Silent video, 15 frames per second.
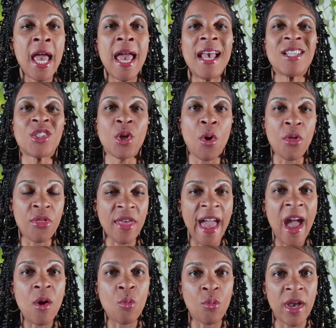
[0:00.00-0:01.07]
And so
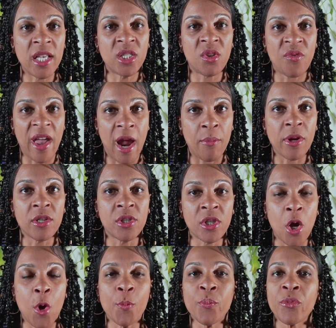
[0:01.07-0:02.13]
that wastes fabric.
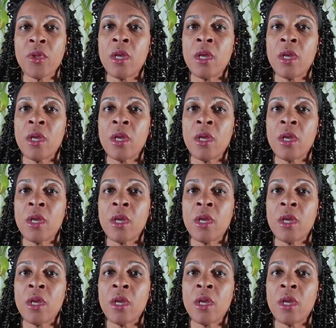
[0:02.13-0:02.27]
So